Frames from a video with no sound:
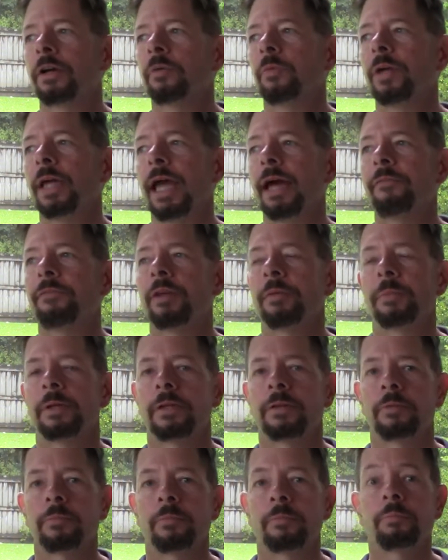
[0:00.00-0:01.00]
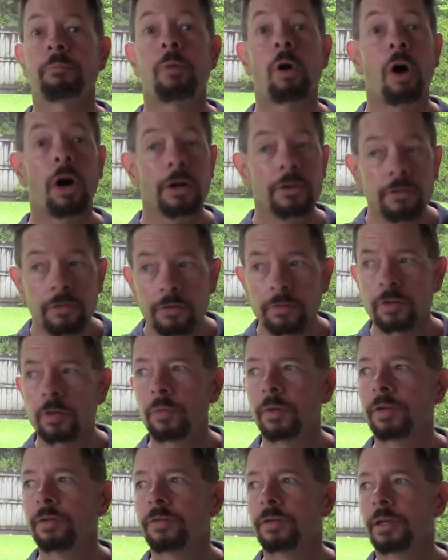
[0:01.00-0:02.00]
We have them in parts of
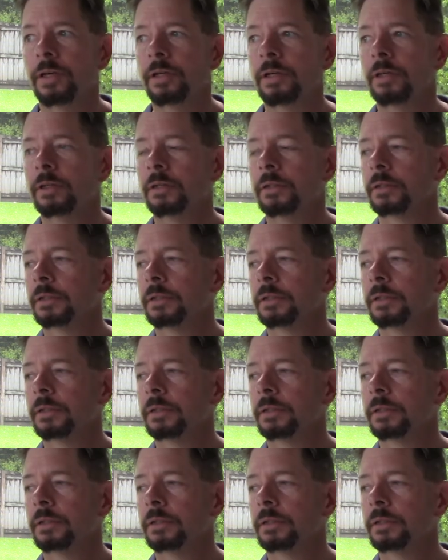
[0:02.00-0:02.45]
Louisiana.